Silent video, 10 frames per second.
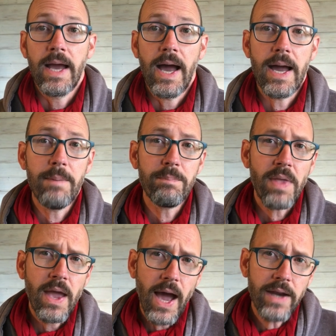And
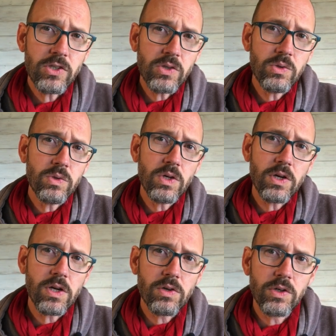as you
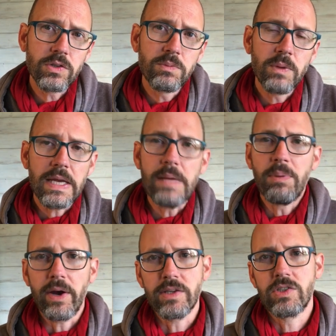look across
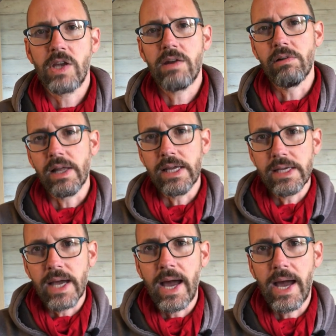e-bikes generally,
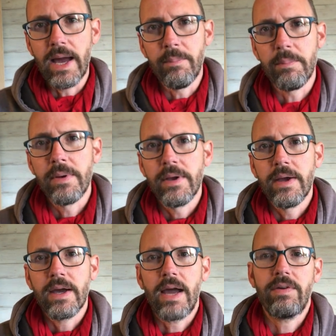having